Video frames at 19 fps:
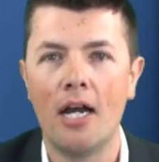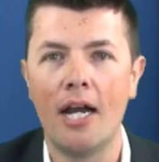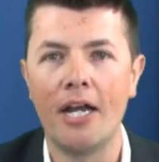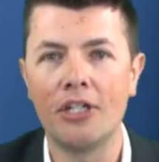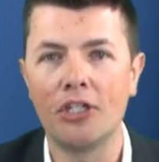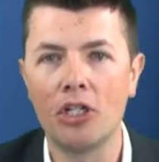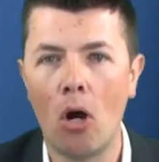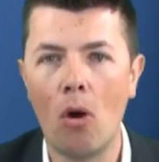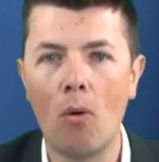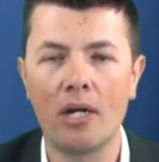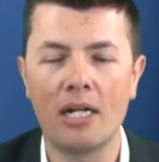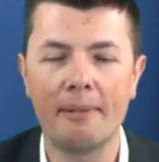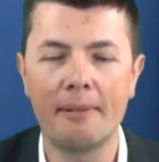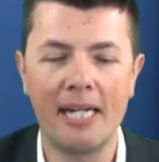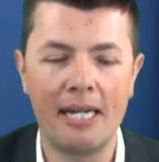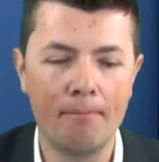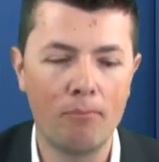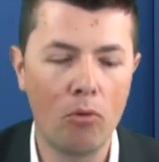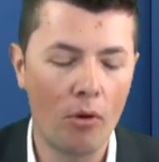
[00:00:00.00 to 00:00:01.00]
You don't want to
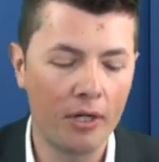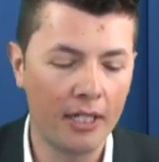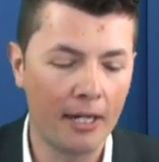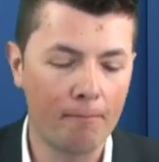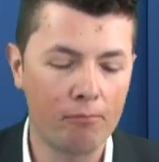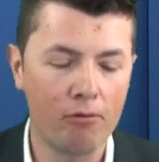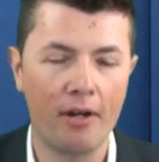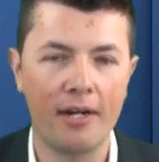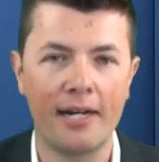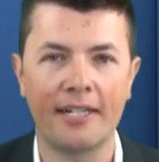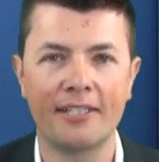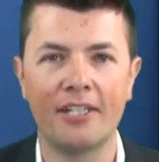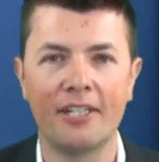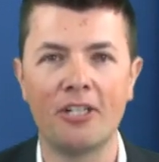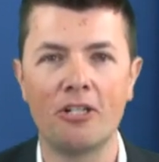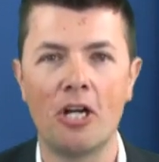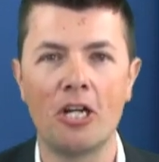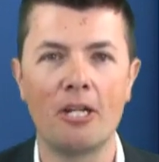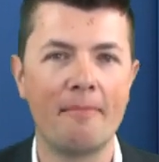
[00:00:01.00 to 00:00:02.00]
be importing a product
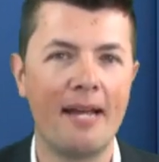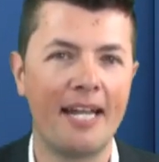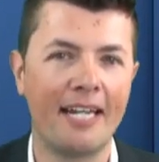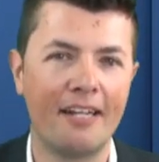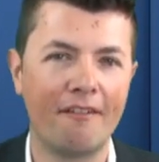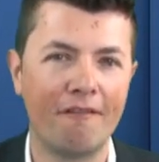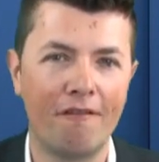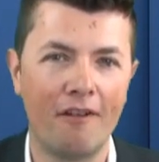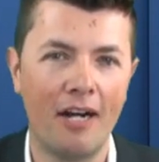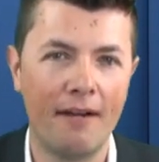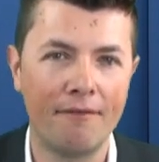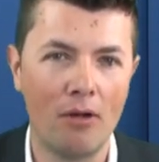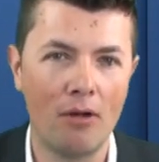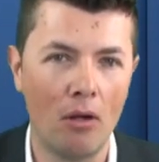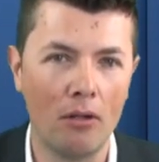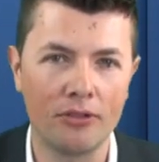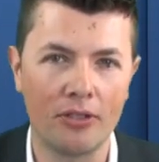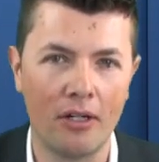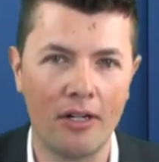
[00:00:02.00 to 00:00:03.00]
and you're only making
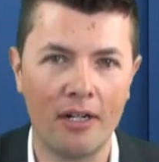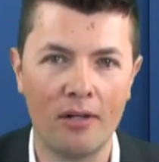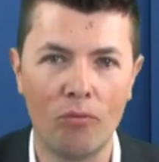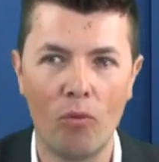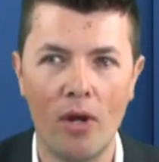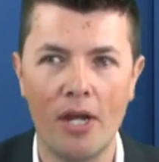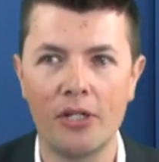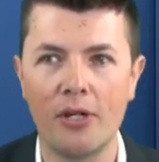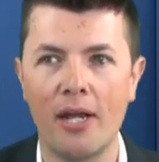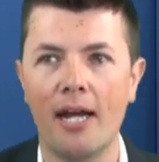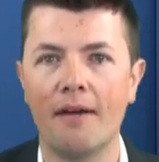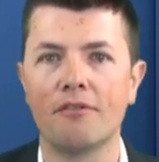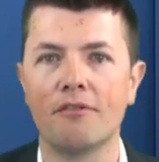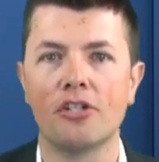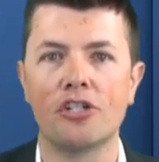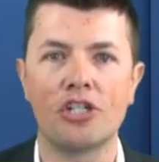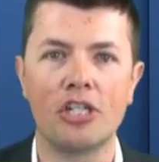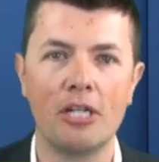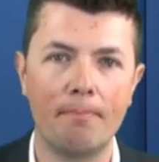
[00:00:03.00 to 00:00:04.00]
$5 on it, where you
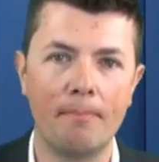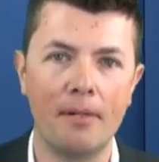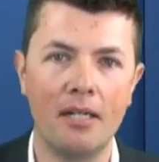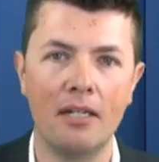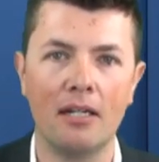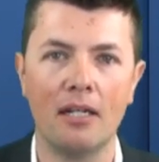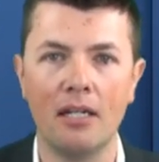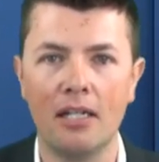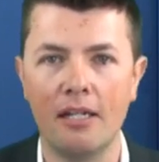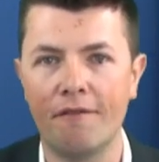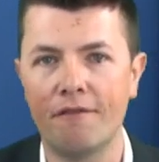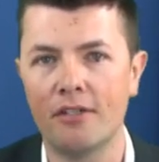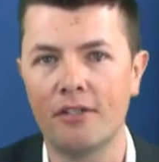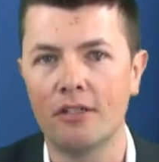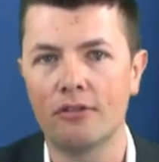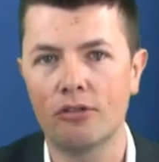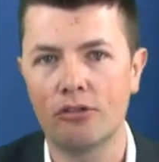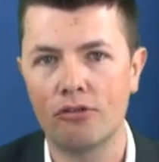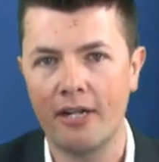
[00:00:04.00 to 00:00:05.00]
have to ship it,
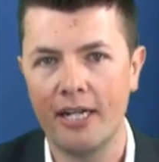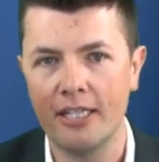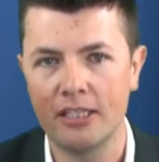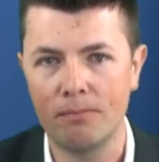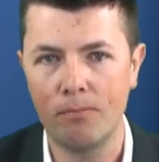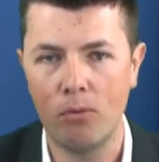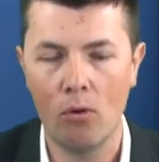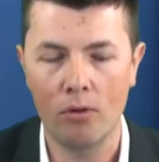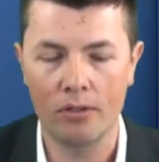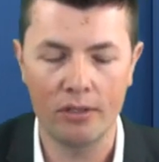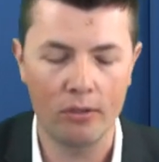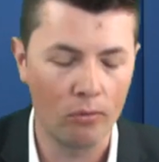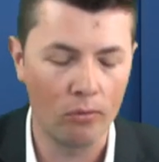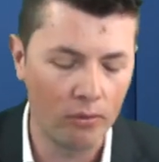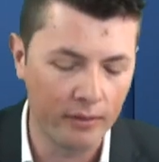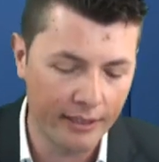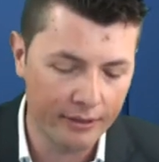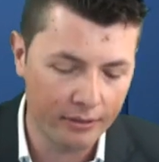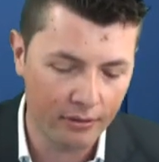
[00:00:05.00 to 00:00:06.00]
lift it, transport
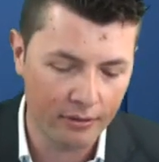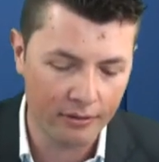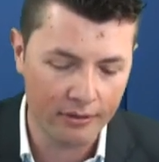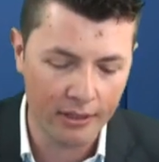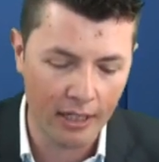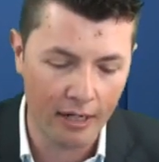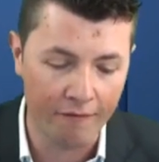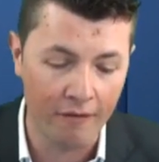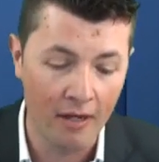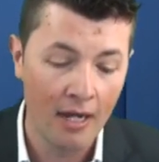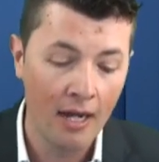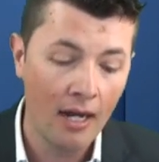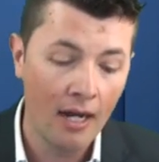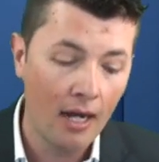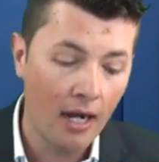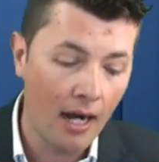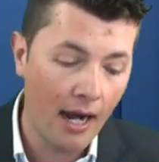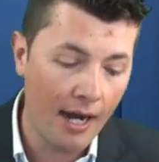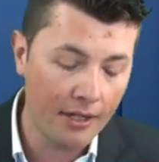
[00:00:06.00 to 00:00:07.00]
it, all that sort of stuff.
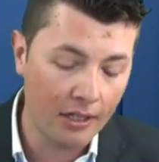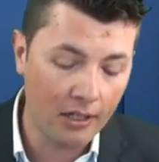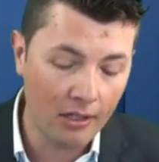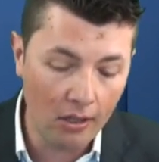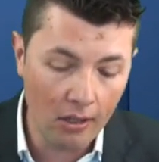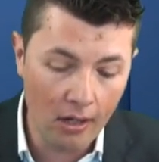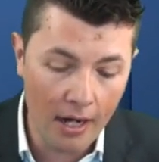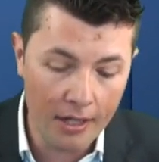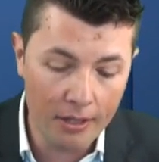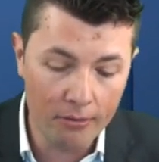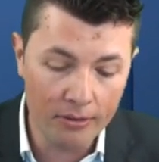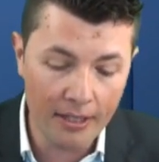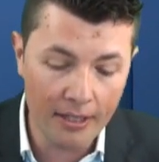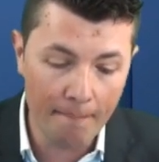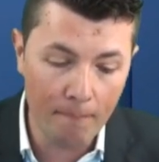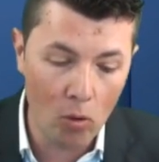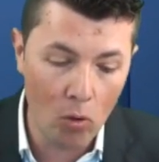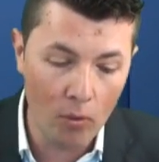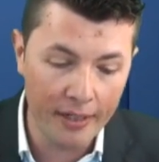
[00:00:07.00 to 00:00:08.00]
I had a client who
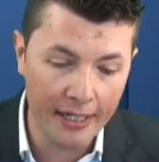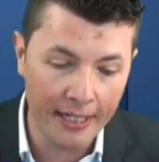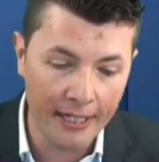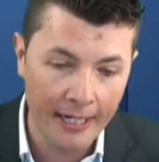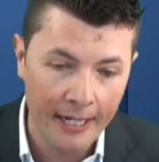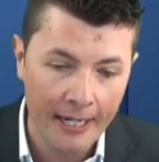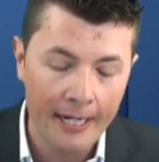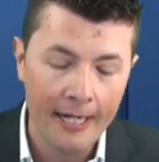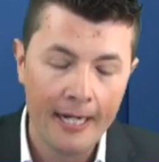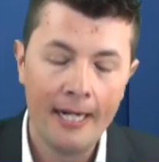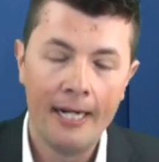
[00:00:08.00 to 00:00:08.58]
was importing